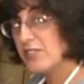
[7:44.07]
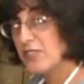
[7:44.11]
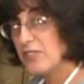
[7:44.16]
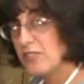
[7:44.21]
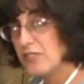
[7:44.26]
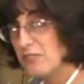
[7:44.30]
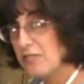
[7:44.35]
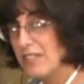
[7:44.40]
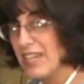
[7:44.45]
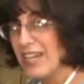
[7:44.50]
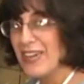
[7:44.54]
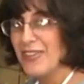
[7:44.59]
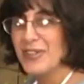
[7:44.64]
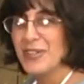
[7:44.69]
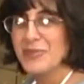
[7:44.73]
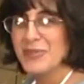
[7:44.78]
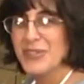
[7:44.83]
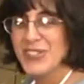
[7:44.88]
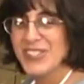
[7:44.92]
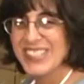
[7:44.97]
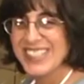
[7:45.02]
to do now.
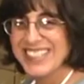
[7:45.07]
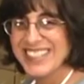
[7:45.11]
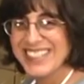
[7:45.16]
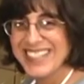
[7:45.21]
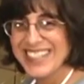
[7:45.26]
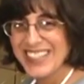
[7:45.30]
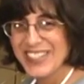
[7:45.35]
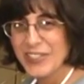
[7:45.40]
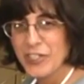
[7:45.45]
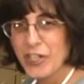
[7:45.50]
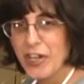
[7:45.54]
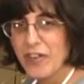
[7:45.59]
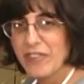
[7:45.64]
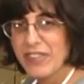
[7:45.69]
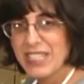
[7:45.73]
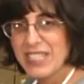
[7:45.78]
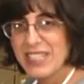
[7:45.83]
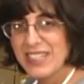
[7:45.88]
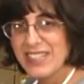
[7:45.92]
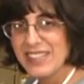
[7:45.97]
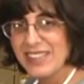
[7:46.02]
I'm just going to take it off
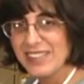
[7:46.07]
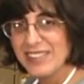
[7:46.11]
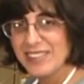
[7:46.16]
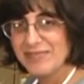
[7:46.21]
the heat.